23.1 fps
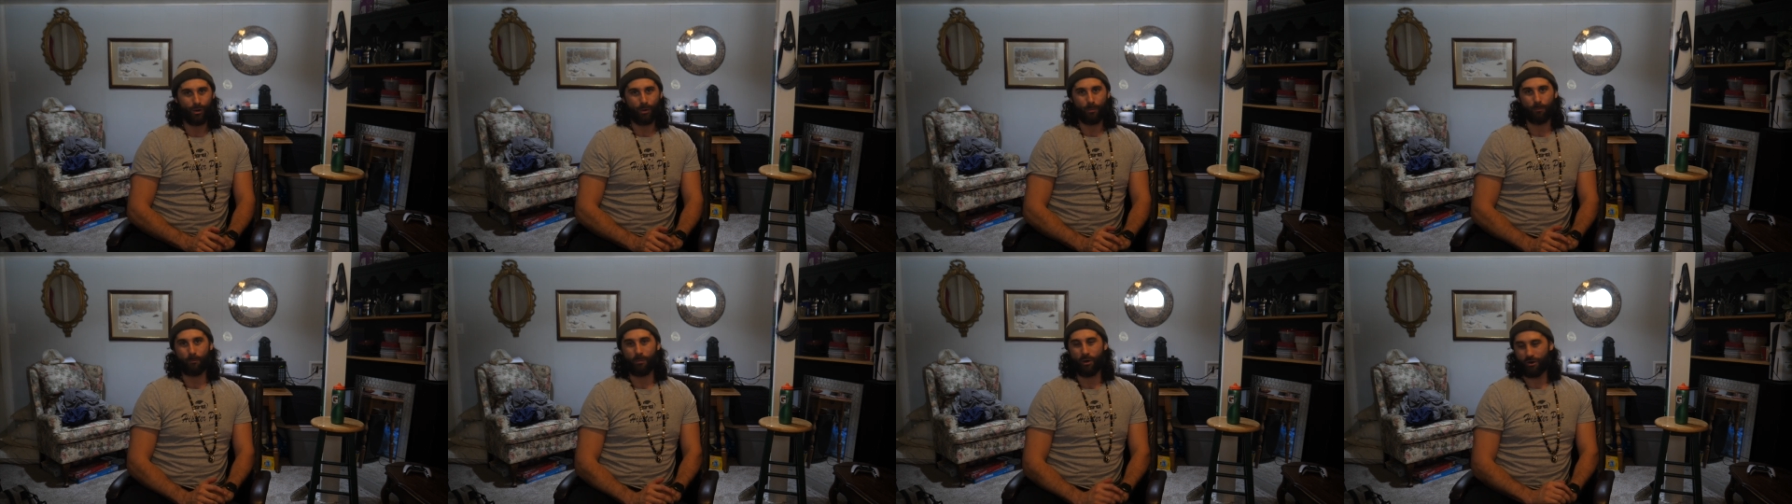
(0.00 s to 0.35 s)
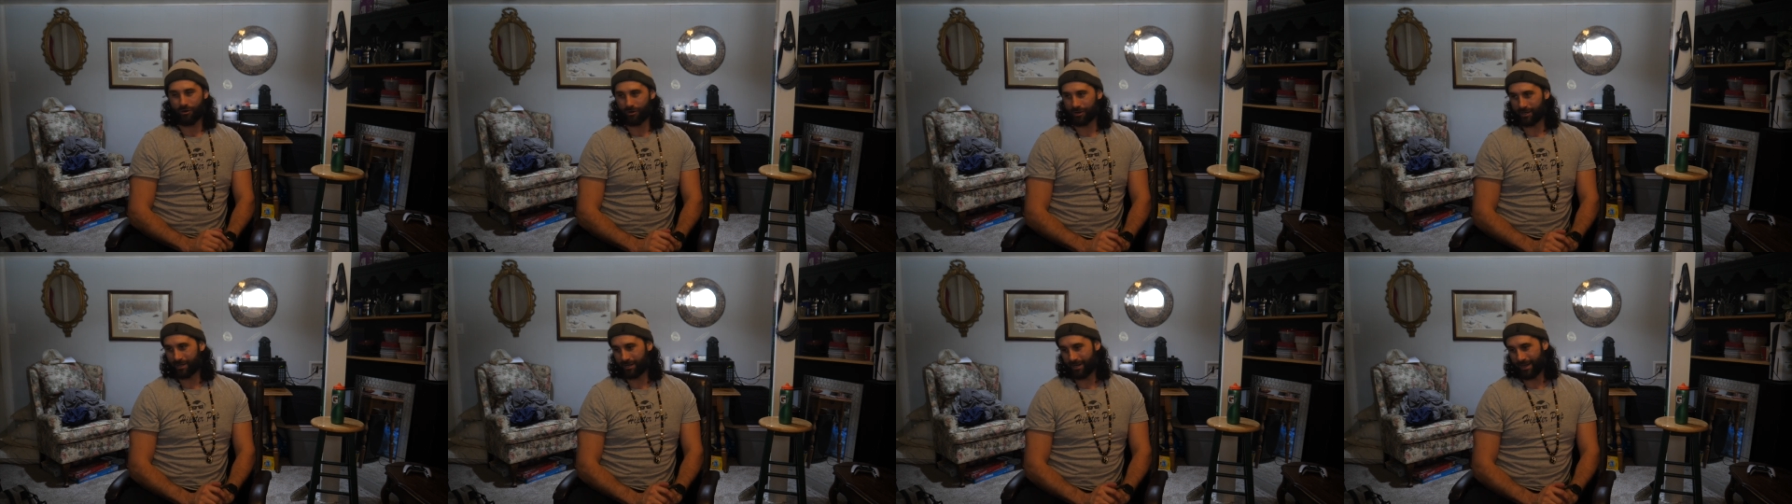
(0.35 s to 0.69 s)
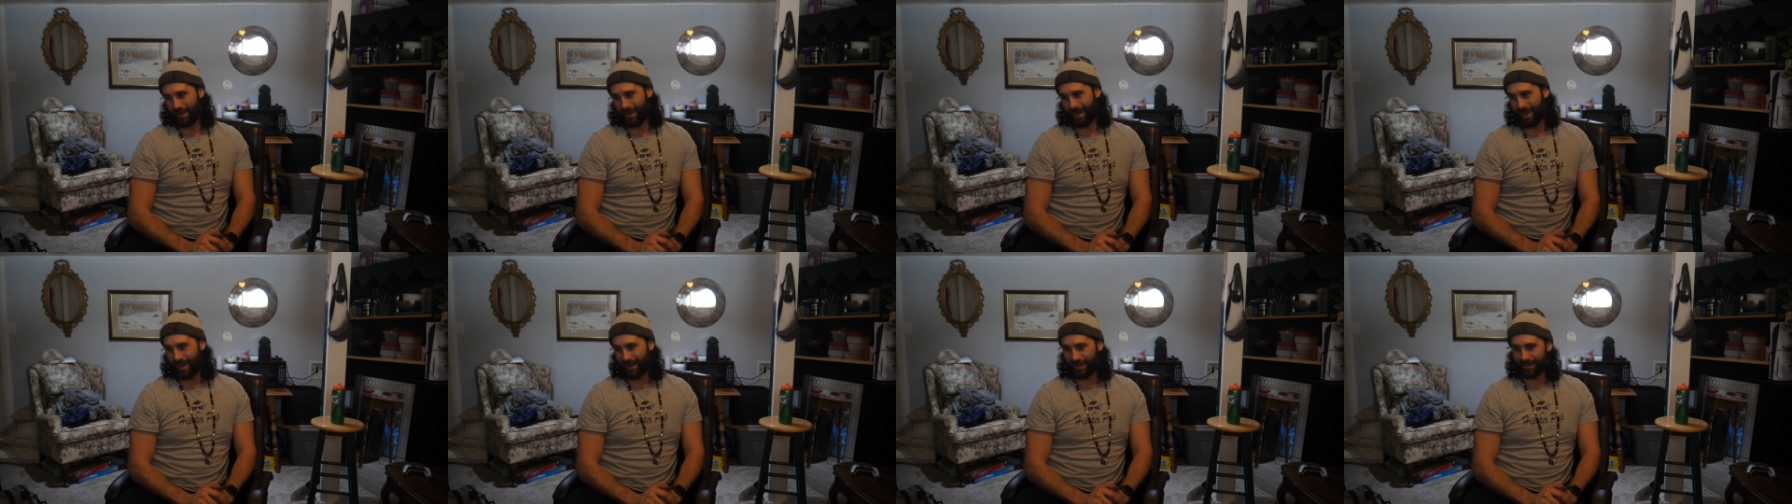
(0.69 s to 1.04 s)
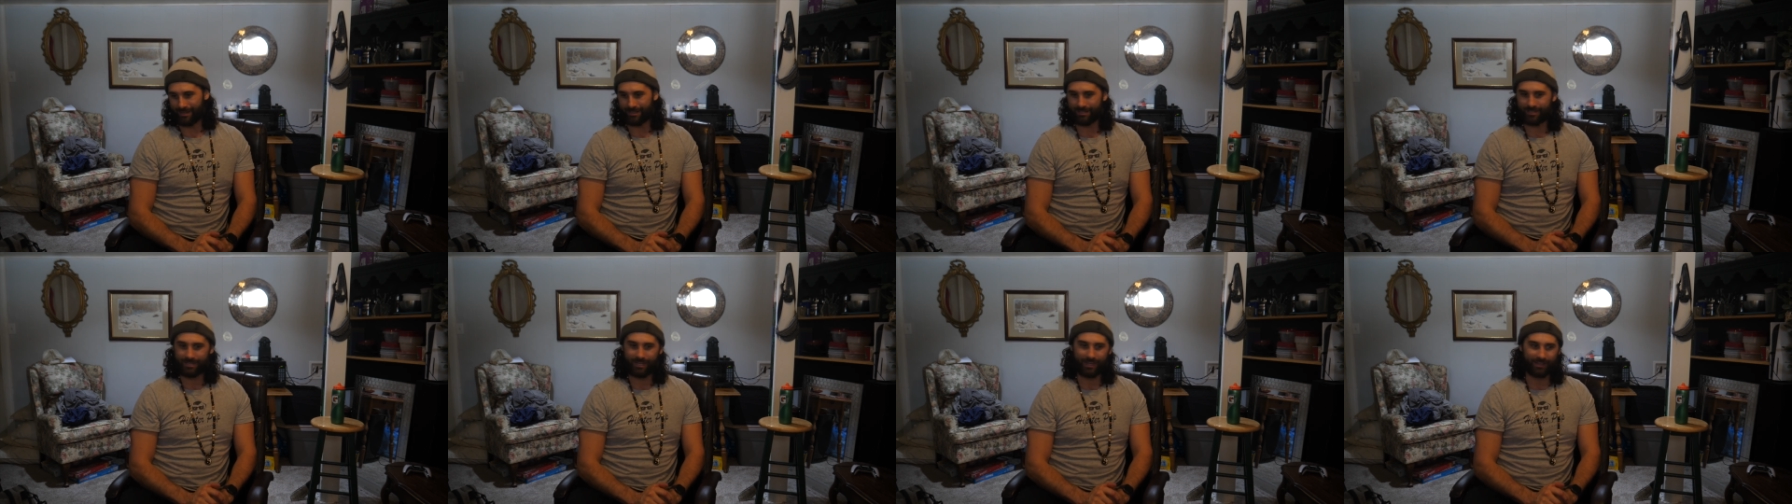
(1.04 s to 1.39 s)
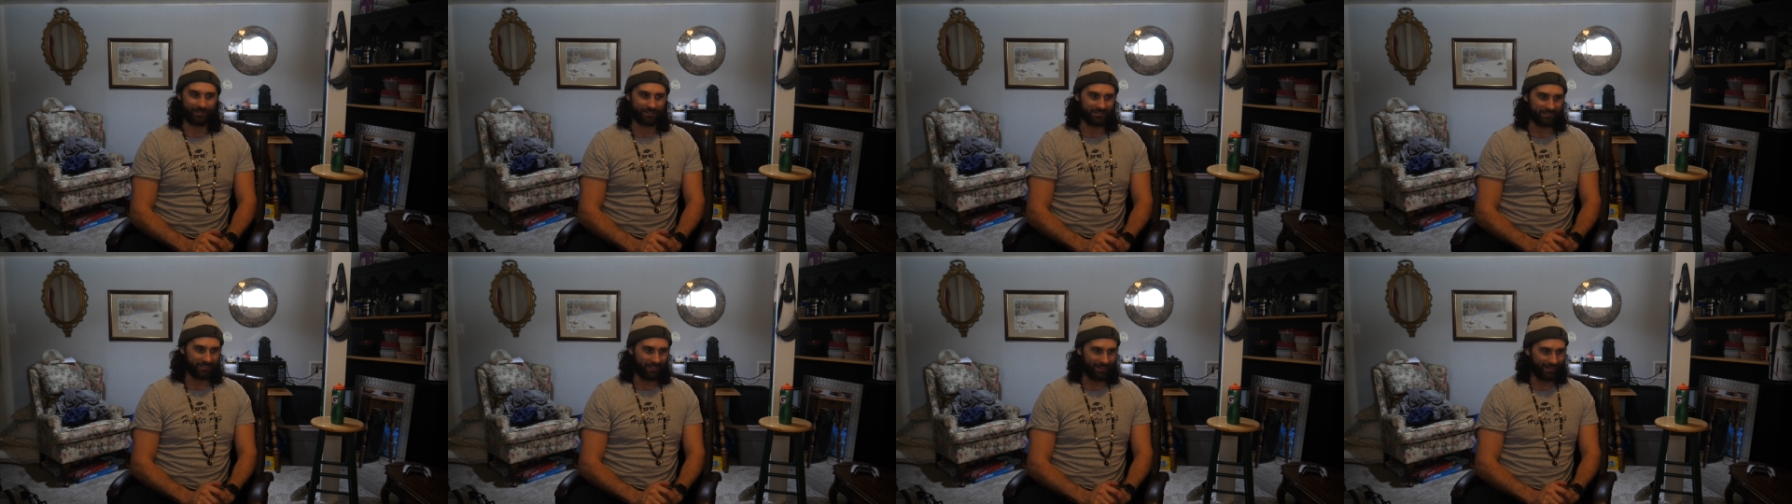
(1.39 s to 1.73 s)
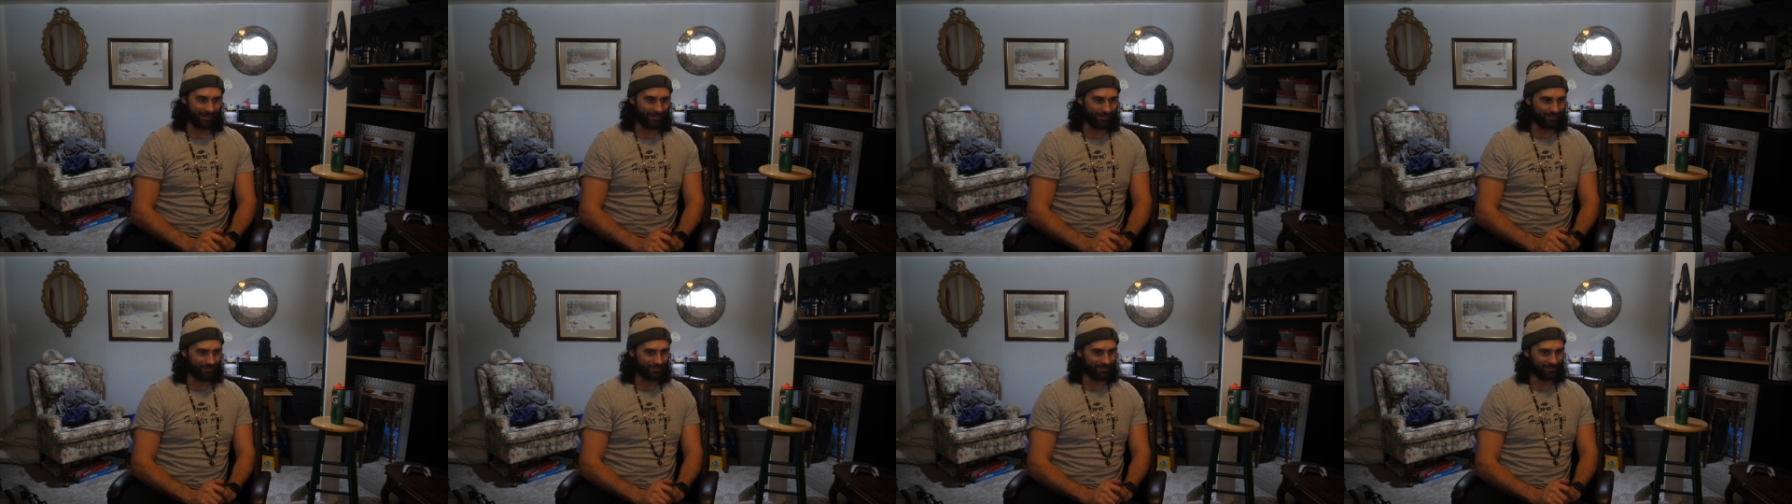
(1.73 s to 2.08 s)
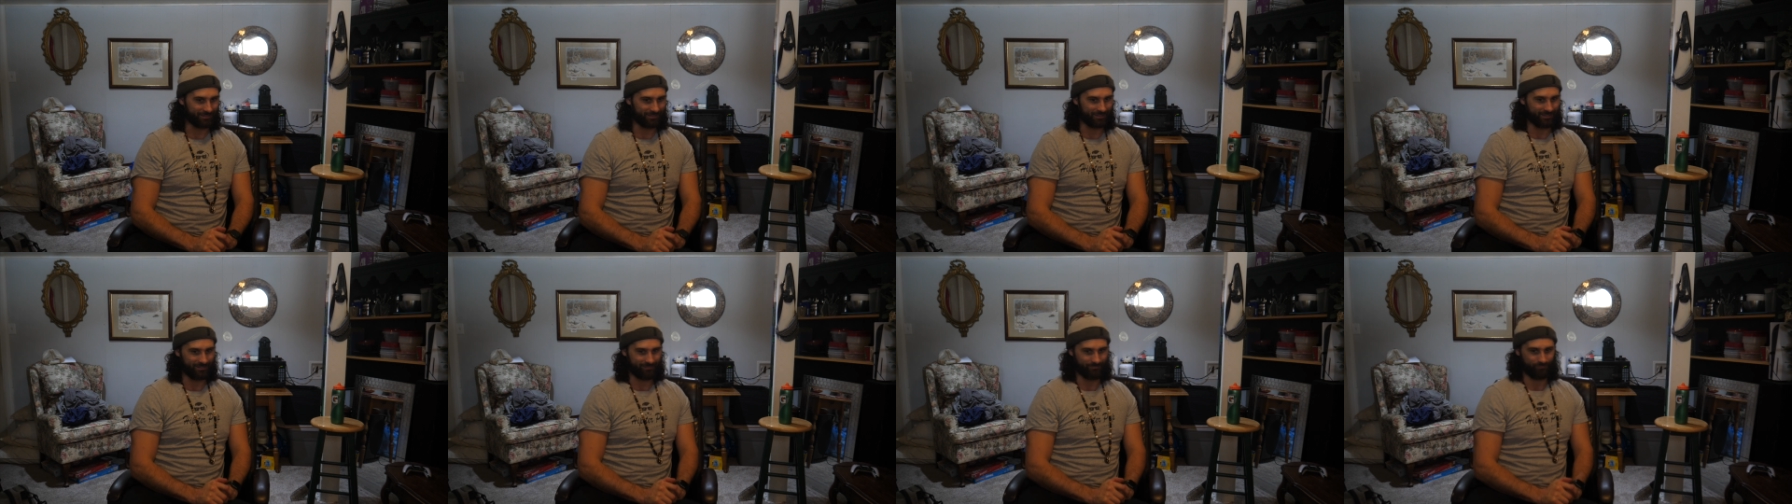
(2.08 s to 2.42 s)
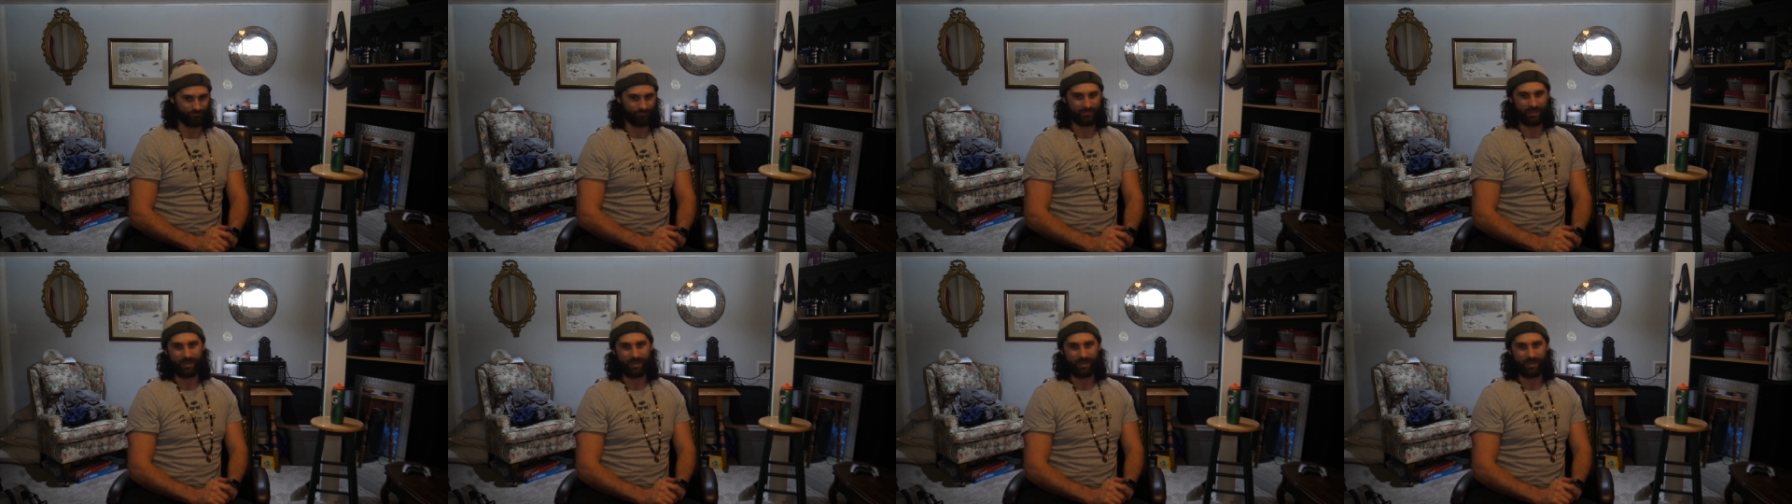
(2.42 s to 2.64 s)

marketing and ticket sales and